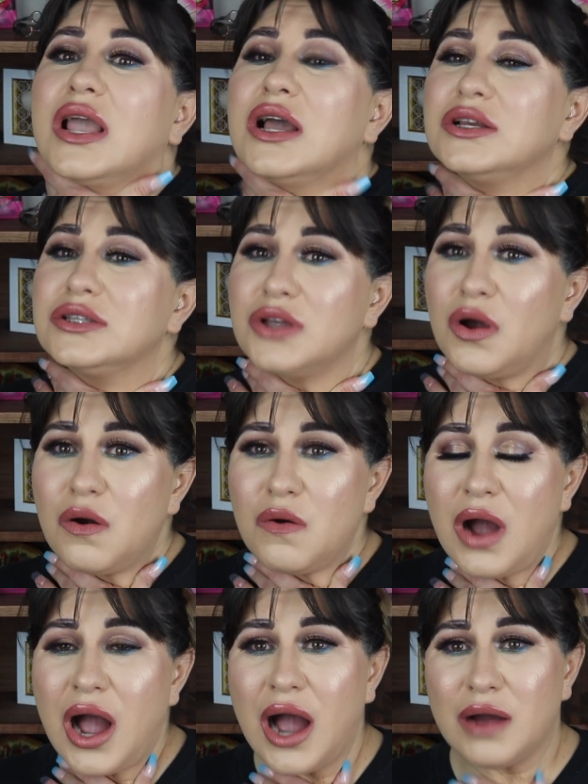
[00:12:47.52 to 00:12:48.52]
So
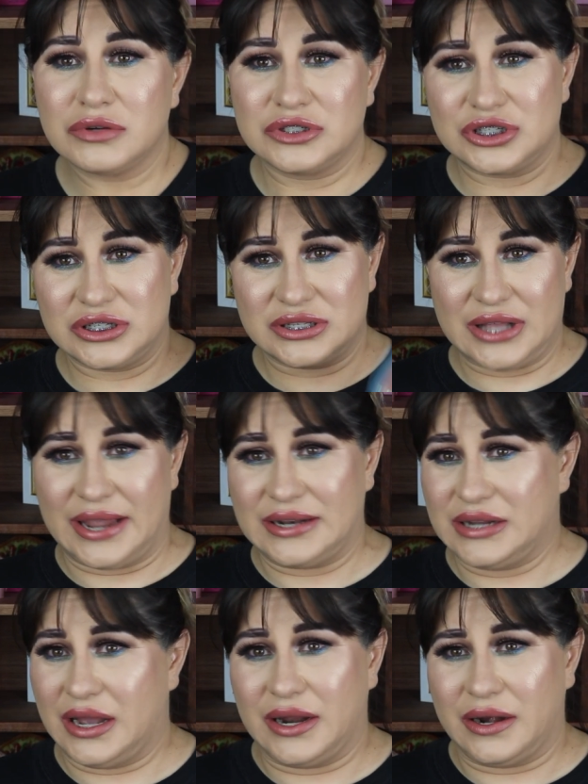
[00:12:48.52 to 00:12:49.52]
I was just like
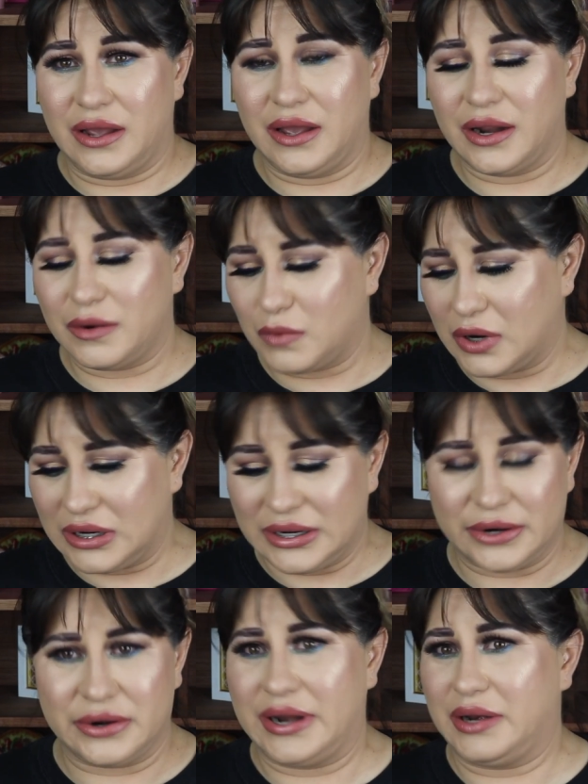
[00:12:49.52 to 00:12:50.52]
done. I didn't want to
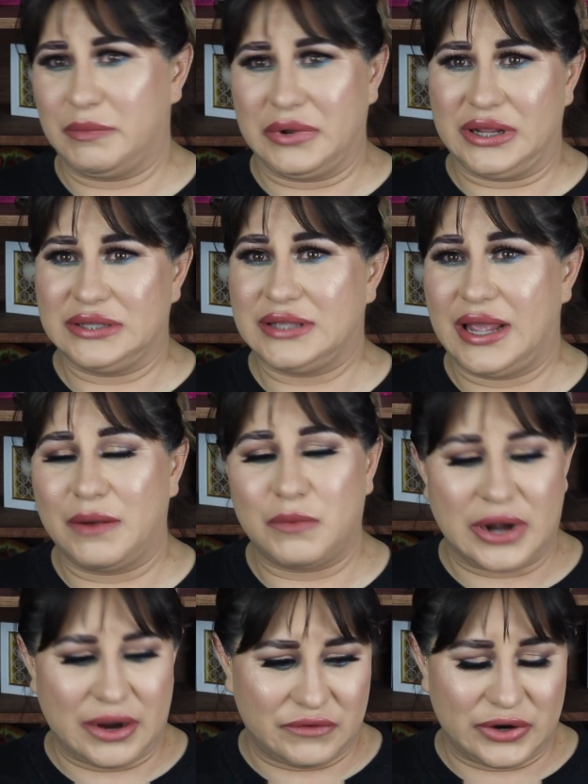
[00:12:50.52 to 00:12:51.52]
hear anybody say
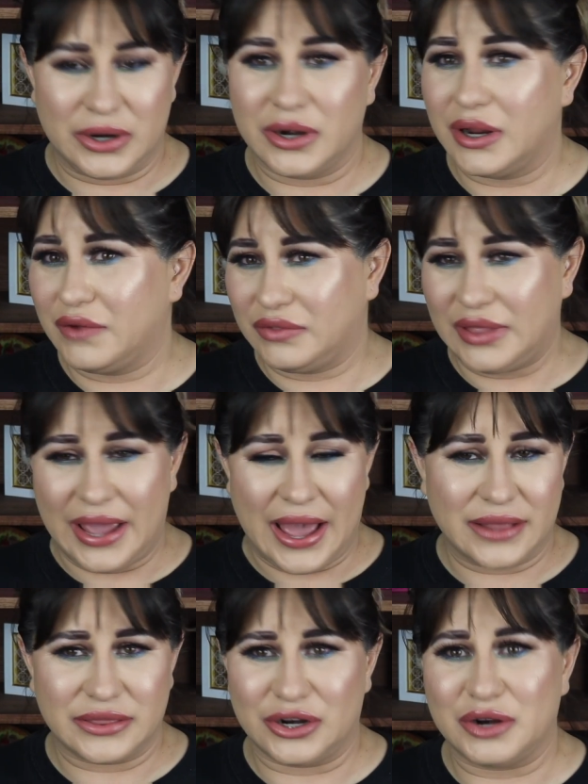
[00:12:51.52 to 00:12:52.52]
whatever. If they
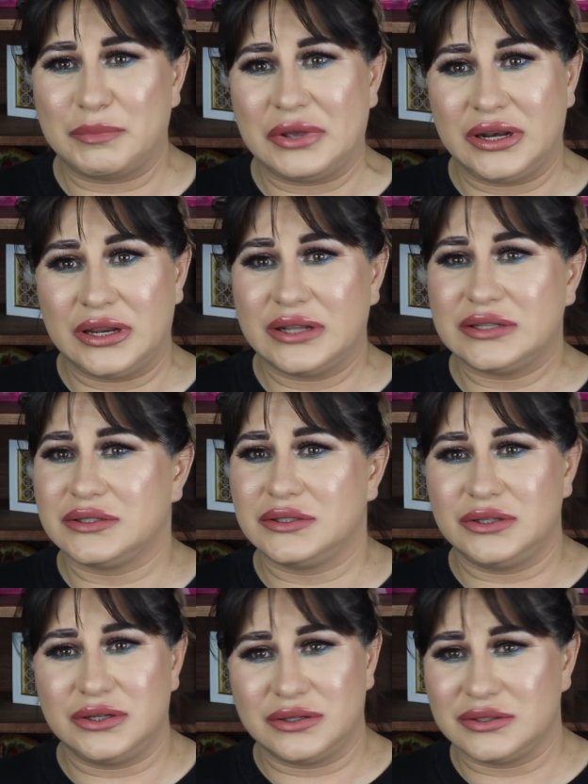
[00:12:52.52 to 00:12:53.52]
had their opinions,
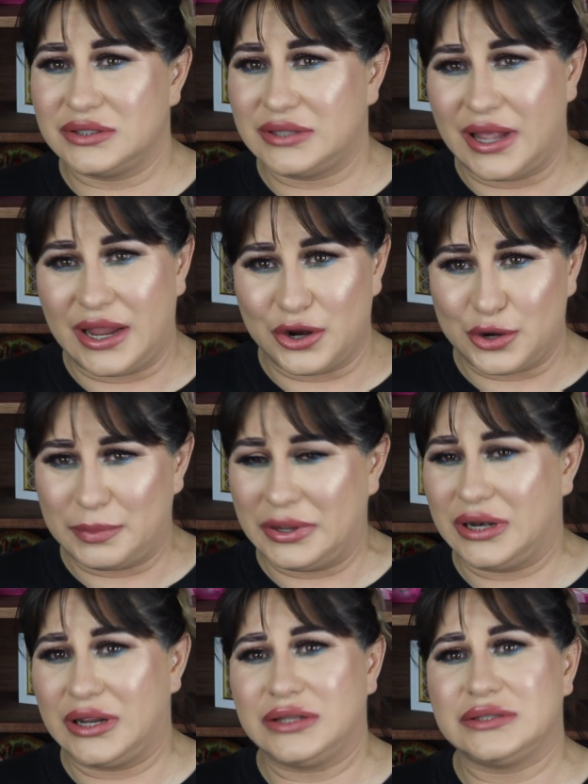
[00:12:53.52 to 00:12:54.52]
say your
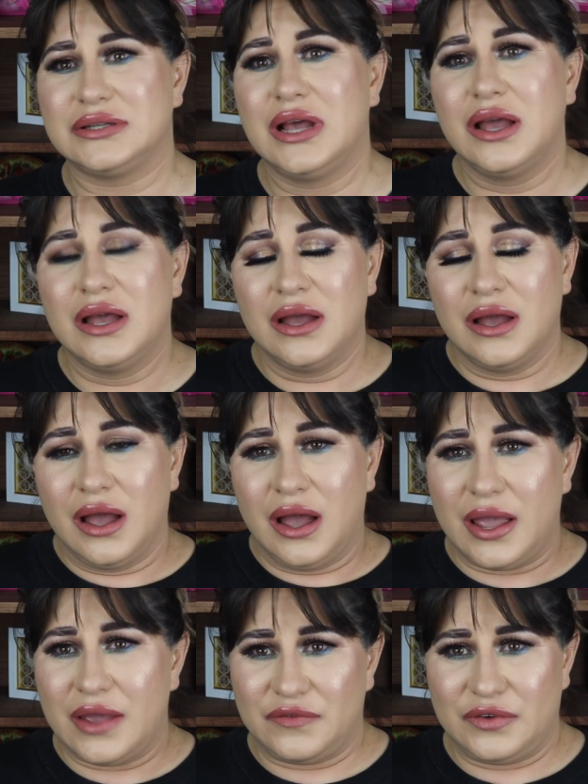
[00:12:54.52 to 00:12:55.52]
opinions.
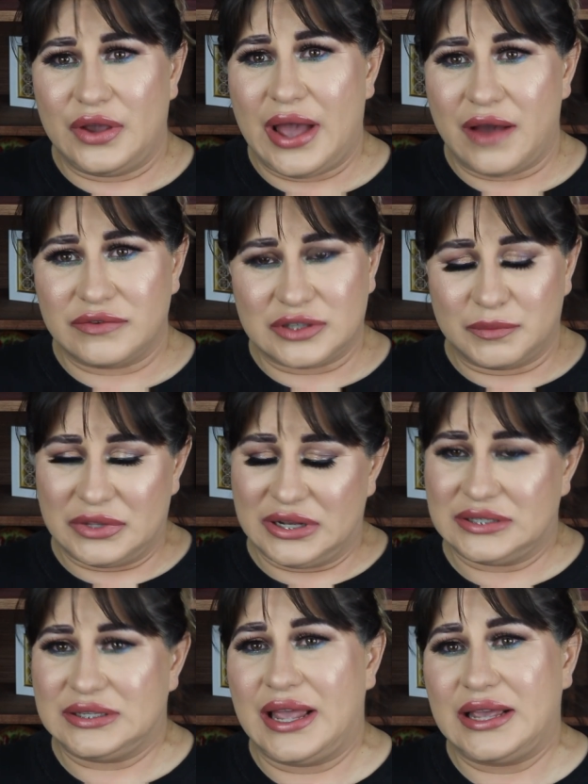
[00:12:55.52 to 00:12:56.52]
If you have something to
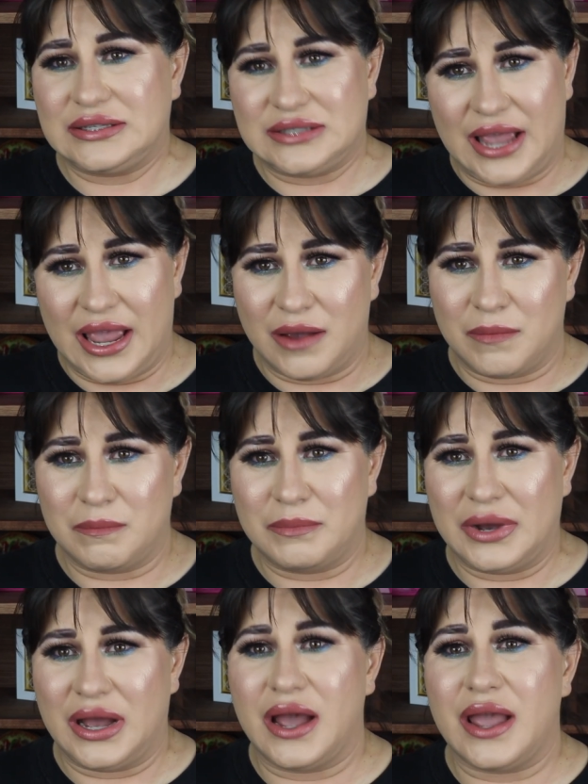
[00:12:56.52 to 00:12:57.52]
say, say them.
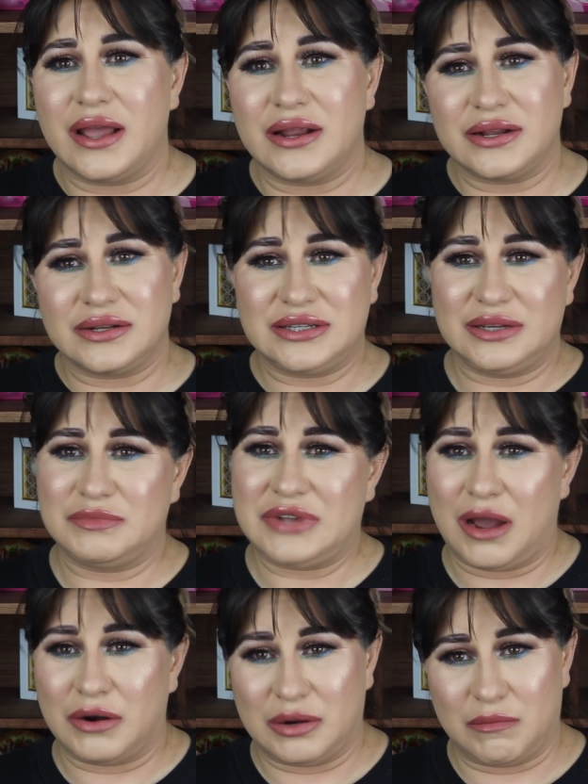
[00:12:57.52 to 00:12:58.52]
But deep
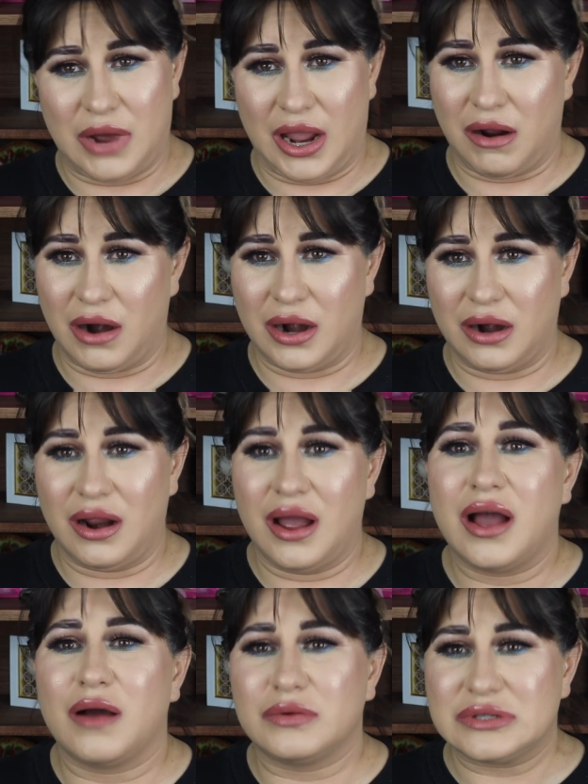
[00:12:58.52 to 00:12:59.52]
down in my heart,
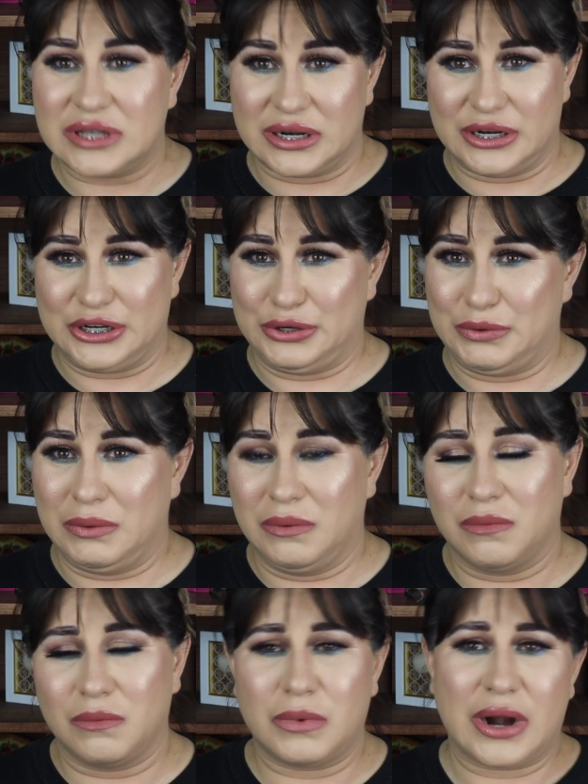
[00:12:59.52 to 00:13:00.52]
I was going to do
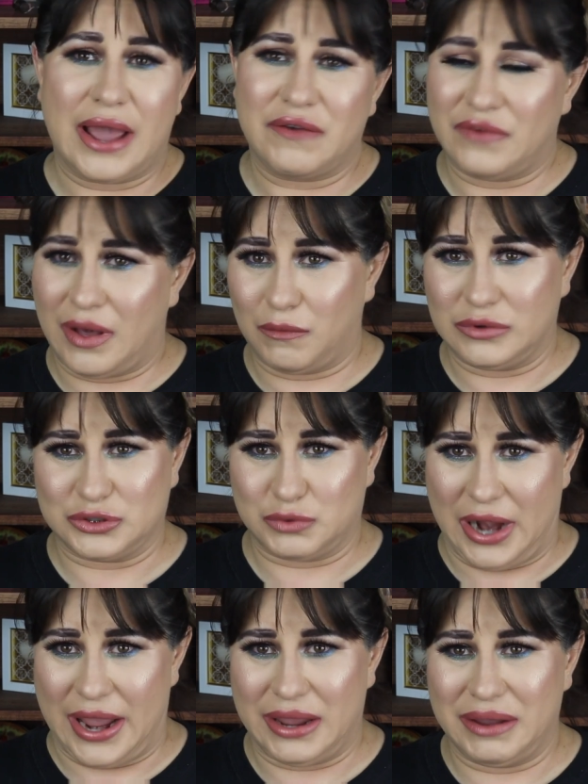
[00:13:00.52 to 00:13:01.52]
what I felt was
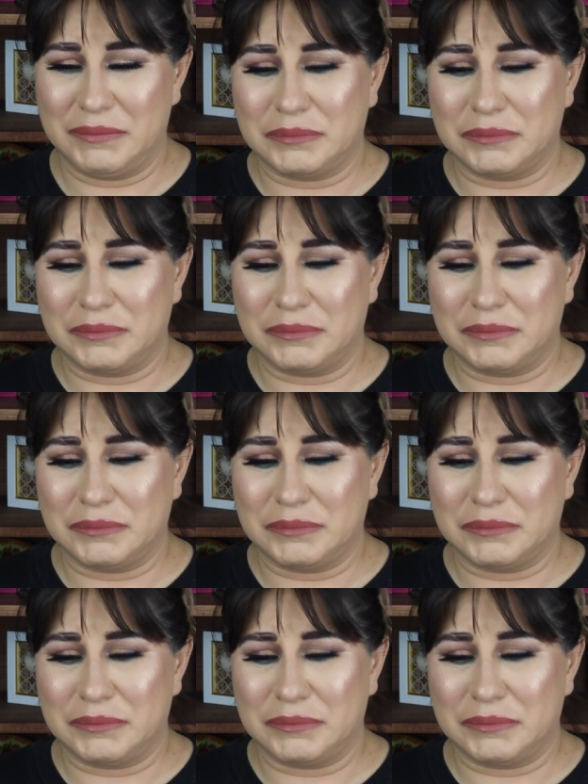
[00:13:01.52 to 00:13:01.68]
right.